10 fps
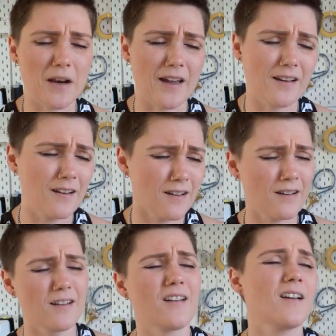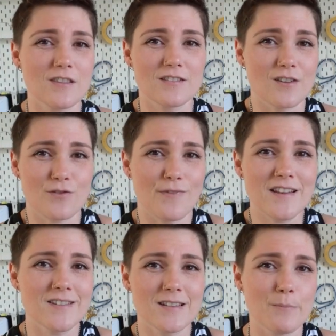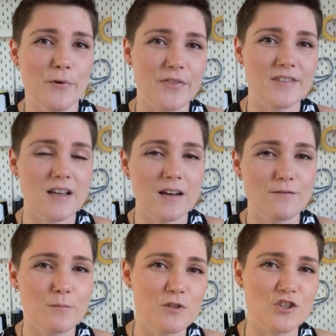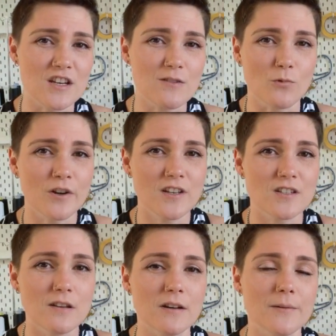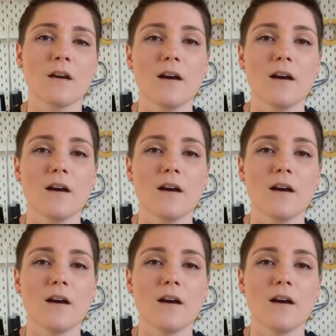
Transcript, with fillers: be like, oh, there's a thread snip on the side of your machine, what are you doing?